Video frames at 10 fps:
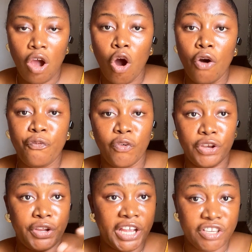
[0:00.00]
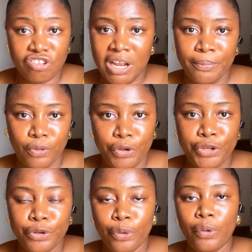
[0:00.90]
or for the catering I'm
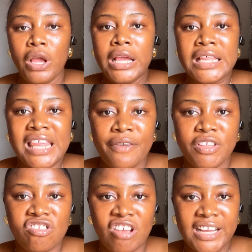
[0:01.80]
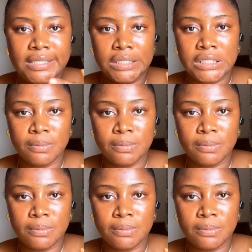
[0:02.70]
doing. No, service charge is